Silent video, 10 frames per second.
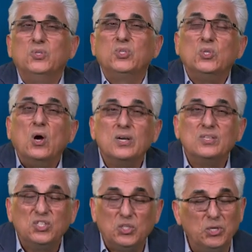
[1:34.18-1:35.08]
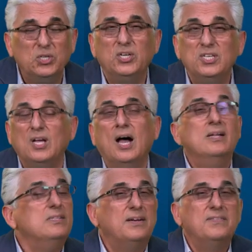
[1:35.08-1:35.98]
to start churches,
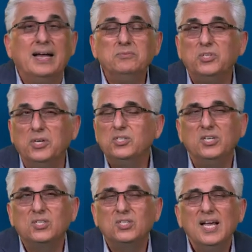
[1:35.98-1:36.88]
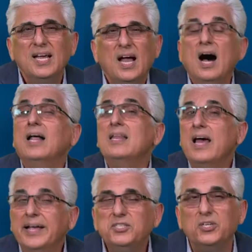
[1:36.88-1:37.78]
underground churches,
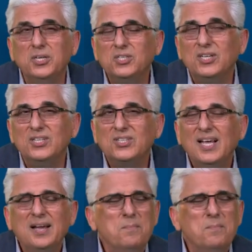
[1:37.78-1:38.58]
online churches.